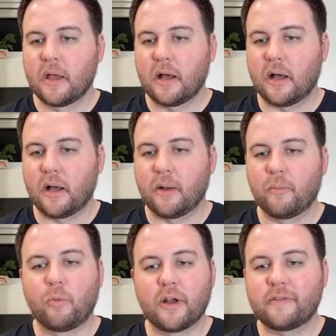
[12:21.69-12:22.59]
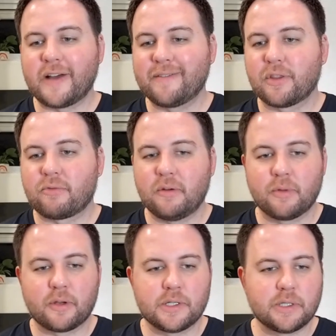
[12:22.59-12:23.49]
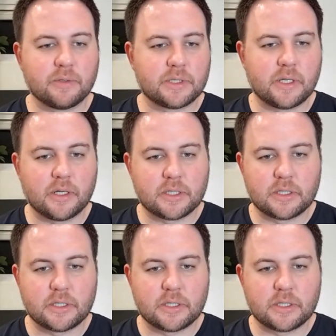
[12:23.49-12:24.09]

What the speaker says: 1, 5, and 3 with their zone starts.